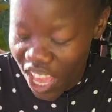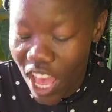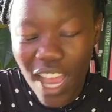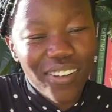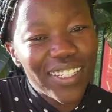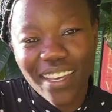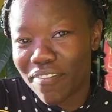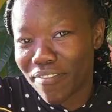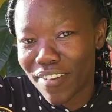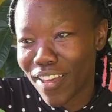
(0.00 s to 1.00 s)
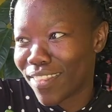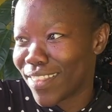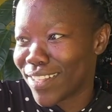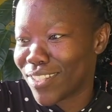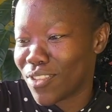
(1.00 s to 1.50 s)
will give
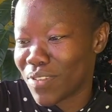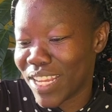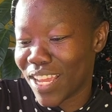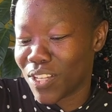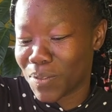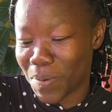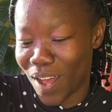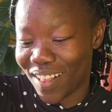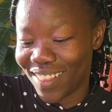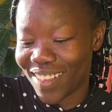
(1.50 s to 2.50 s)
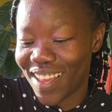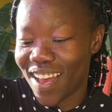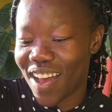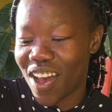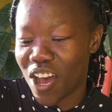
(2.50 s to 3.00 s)
this 3 as well.
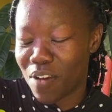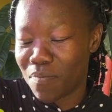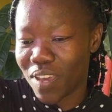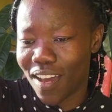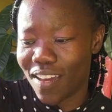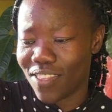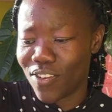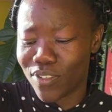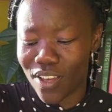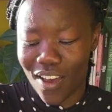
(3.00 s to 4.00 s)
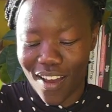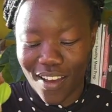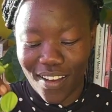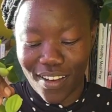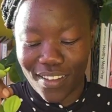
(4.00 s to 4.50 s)
Yeah, and those
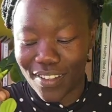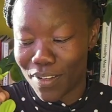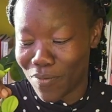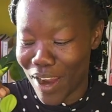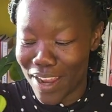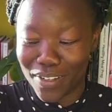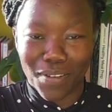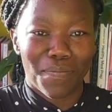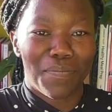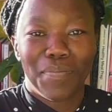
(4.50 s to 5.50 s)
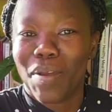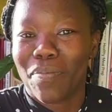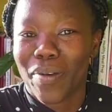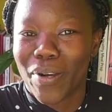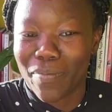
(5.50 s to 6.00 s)
are some random
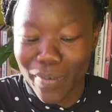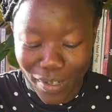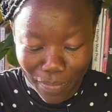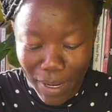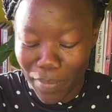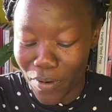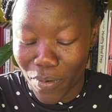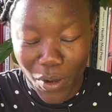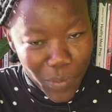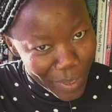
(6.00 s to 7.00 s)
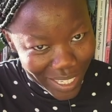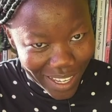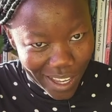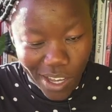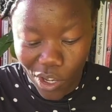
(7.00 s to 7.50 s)

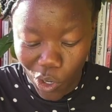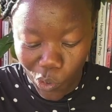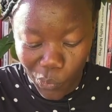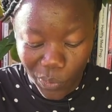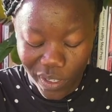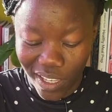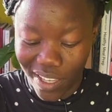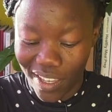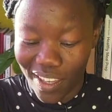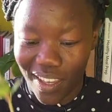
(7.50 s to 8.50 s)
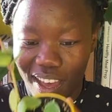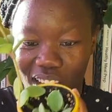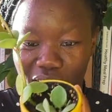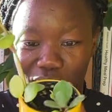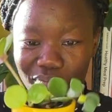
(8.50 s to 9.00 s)
peperomia hope
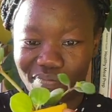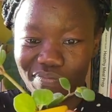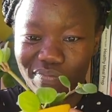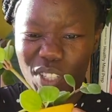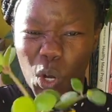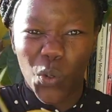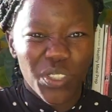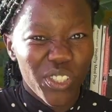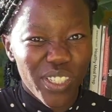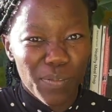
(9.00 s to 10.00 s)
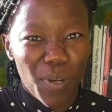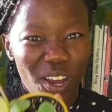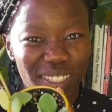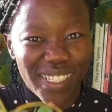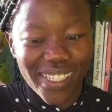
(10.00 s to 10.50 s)
holders,
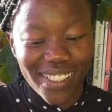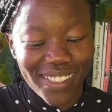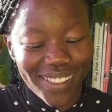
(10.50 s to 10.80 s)
planters.